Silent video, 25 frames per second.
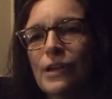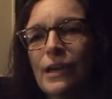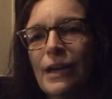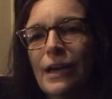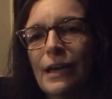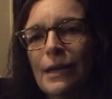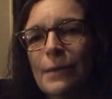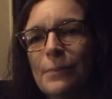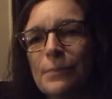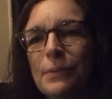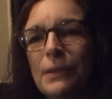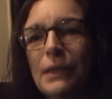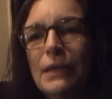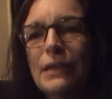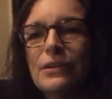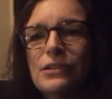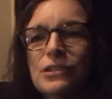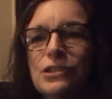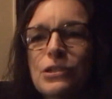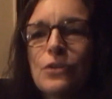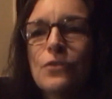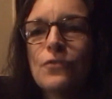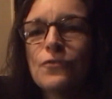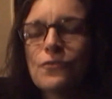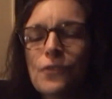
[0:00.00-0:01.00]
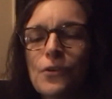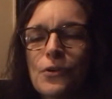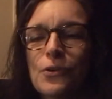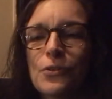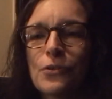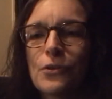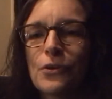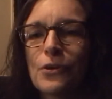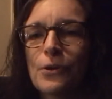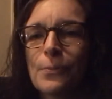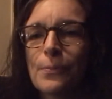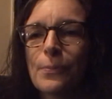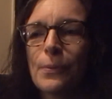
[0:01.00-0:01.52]
I had planned to go
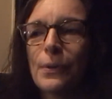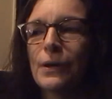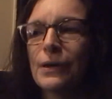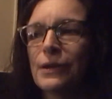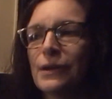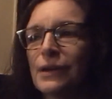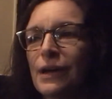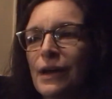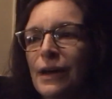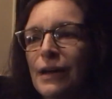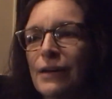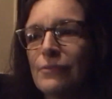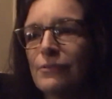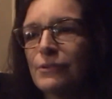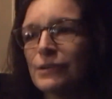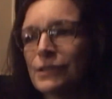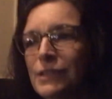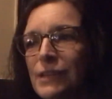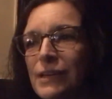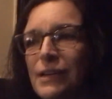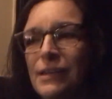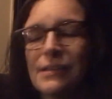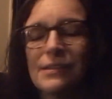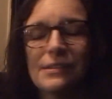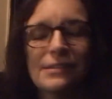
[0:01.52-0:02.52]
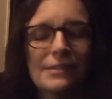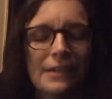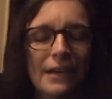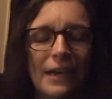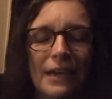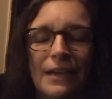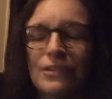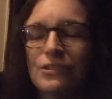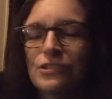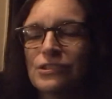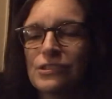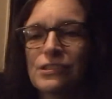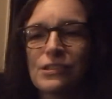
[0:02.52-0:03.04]
further, but I realized I
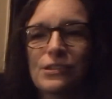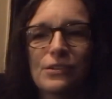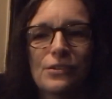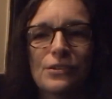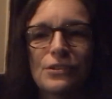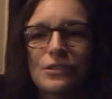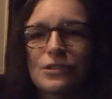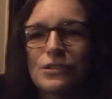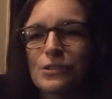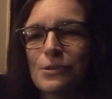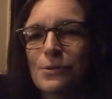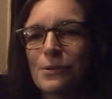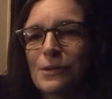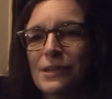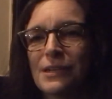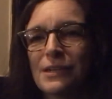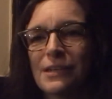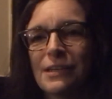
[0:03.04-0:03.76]
just couldn't do it,